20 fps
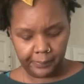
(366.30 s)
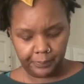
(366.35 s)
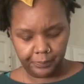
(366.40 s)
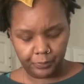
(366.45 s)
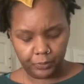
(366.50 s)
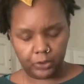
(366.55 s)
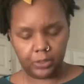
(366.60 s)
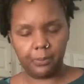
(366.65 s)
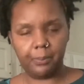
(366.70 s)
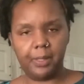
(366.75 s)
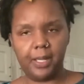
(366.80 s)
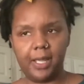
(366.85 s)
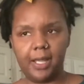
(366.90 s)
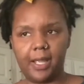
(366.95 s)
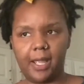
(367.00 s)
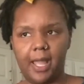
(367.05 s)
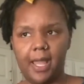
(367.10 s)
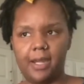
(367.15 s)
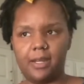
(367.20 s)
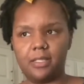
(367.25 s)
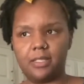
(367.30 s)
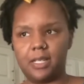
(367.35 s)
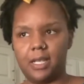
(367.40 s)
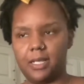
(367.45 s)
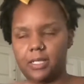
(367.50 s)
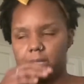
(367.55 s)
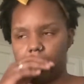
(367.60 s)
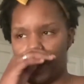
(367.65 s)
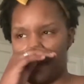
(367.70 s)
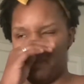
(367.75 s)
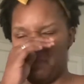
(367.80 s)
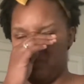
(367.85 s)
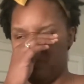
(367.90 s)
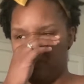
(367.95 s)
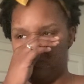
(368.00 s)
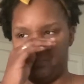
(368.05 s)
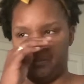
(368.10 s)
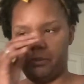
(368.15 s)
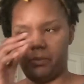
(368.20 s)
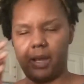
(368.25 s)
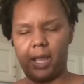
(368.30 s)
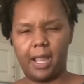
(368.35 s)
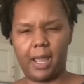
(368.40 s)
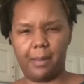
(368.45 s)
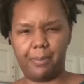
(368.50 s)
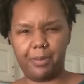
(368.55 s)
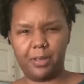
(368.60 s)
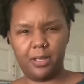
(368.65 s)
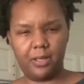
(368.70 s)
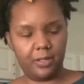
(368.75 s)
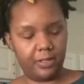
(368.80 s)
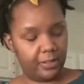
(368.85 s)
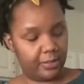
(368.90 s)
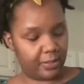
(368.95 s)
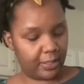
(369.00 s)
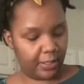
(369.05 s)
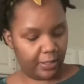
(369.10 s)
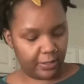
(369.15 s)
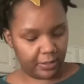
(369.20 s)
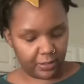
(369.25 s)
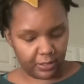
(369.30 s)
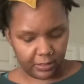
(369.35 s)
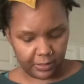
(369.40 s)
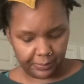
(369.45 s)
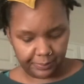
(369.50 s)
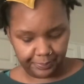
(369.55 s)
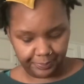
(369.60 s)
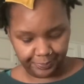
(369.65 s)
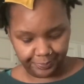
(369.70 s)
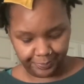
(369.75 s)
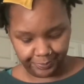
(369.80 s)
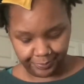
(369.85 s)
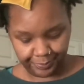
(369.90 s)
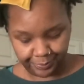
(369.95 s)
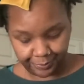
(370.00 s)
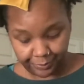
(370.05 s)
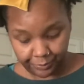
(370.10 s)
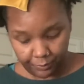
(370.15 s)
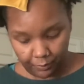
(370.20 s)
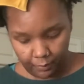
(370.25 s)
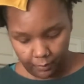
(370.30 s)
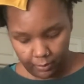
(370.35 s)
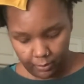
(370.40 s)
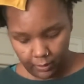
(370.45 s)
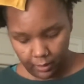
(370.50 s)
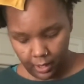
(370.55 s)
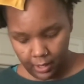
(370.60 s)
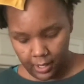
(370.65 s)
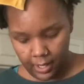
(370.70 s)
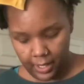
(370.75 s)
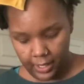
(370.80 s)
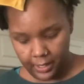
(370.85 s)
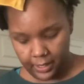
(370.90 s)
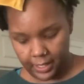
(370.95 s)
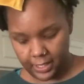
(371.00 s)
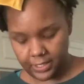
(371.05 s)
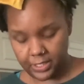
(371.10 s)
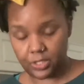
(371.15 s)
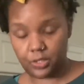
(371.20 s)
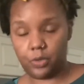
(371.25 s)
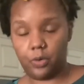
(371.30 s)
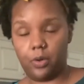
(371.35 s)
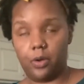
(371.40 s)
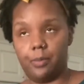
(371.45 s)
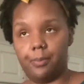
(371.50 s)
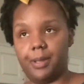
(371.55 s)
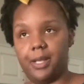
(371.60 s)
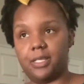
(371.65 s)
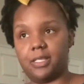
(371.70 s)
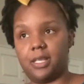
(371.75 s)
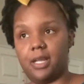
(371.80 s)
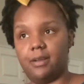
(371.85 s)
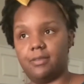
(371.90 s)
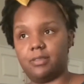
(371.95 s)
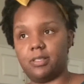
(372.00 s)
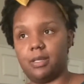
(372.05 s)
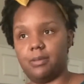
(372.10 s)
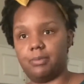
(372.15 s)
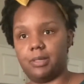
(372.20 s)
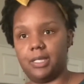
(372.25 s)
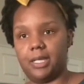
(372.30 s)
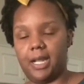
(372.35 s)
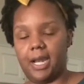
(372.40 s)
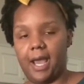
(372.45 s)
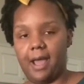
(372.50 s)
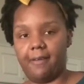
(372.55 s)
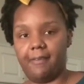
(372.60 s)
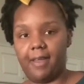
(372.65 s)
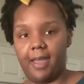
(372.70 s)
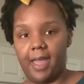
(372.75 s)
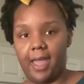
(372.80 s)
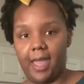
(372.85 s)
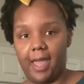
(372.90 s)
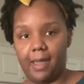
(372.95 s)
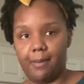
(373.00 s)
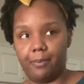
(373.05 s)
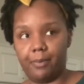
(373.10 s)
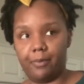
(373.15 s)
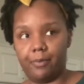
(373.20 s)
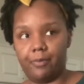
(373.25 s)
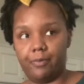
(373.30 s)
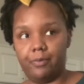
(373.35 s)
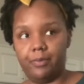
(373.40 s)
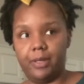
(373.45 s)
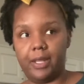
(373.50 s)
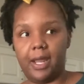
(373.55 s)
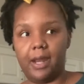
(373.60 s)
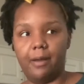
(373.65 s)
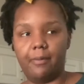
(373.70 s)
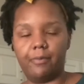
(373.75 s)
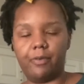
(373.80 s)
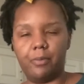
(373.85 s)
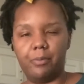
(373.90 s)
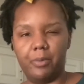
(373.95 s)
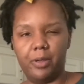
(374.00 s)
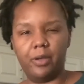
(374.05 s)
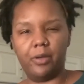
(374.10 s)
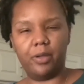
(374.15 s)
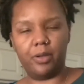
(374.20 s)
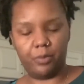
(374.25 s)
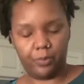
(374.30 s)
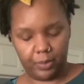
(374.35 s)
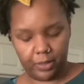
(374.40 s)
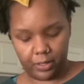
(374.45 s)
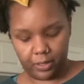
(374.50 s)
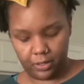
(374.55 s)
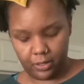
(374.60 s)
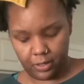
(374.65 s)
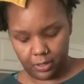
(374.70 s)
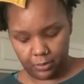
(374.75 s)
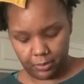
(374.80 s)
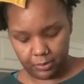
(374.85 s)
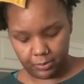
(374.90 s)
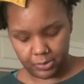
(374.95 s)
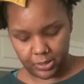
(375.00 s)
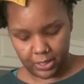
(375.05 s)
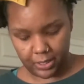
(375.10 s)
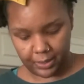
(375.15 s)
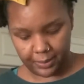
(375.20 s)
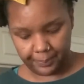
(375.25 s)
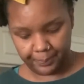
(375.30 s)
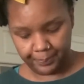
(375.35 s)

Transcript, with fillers: to me, it kind of tastes like black eyed peas, honestly. They're just going based off something that I've had that I'm familiar with. You know what I'm saying?